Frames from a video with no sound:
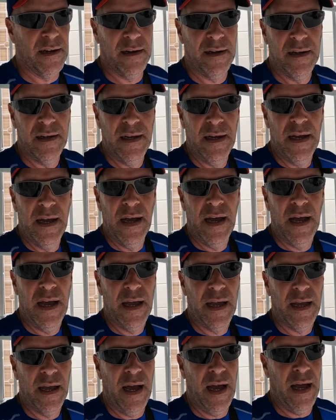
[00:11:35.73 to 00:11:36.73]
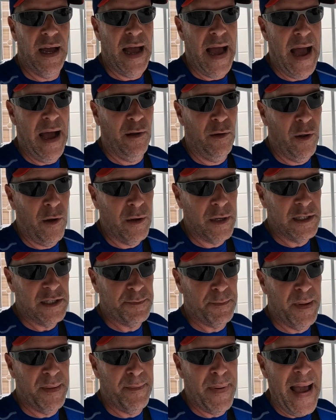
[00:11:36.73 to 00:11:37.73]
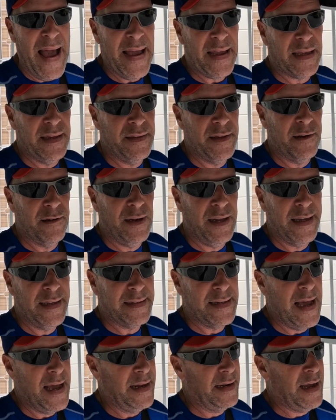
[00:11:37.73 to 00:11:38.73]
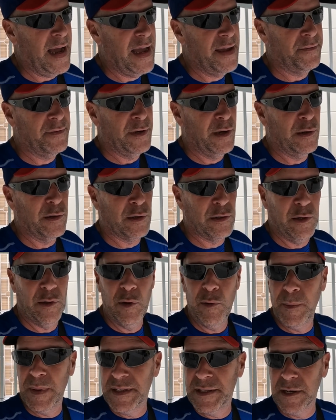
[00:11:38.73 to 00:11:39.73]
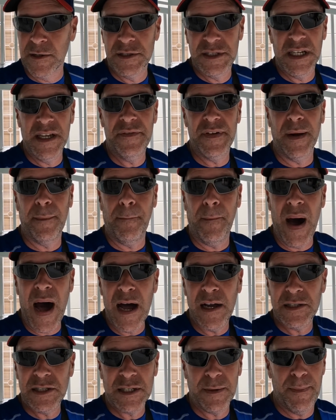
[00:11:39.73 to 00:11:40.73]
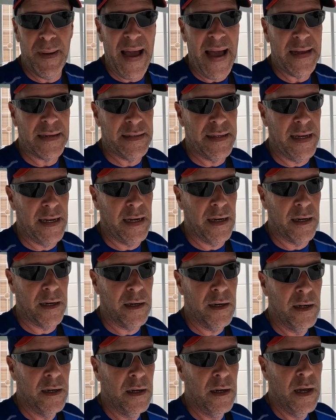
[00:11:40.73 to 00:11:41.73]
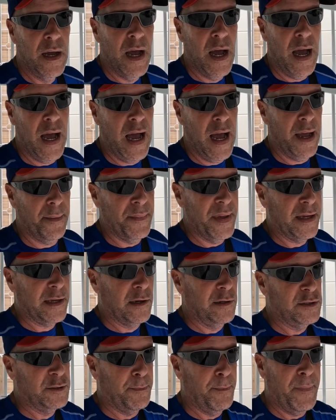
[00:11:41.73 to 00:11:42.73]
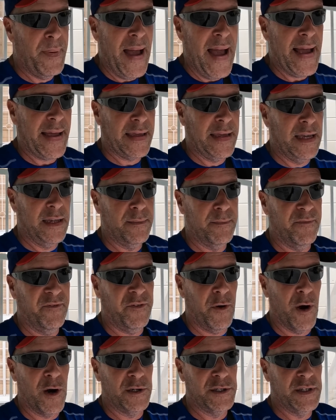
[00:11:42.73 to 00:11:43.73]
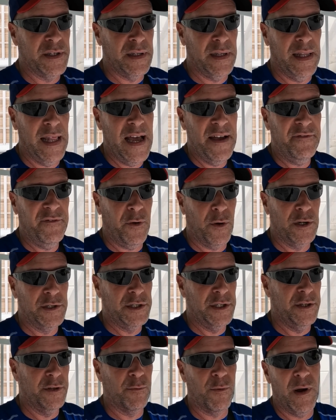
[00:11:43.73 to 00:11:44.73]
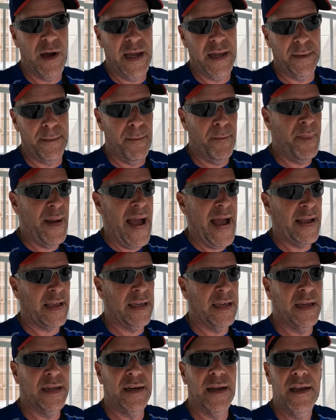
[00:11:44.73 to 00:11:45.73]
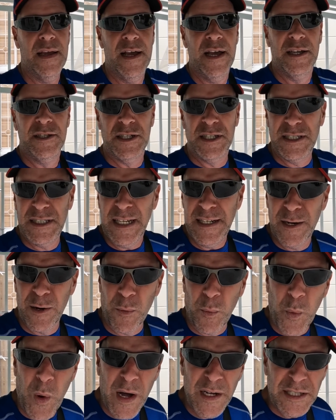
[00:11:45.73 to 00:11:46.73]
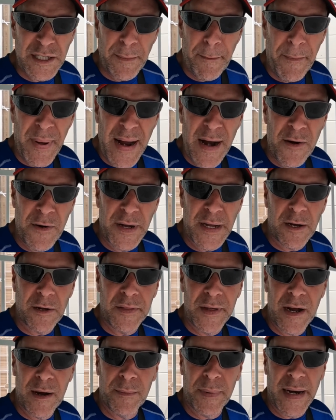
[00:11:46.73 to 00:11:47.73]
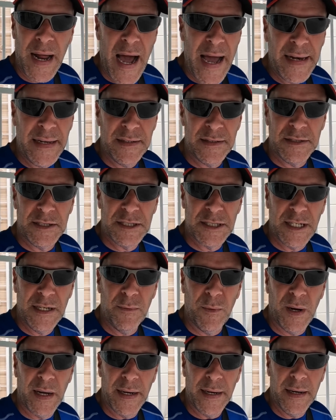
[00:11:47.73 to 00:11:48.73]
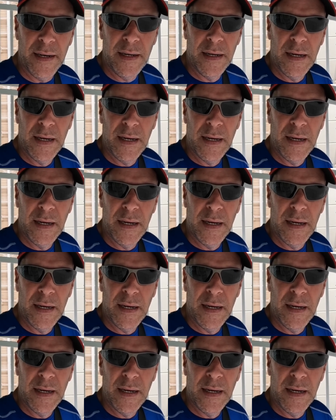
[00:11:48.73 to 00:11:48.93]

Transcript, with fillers: Uh, how long it's been back in there like that, I have no clue, but there's even a mosque back there. Uh, it goes back in far to the left, far to the right, and back in. She said there was a barrier there, but I didn't see one.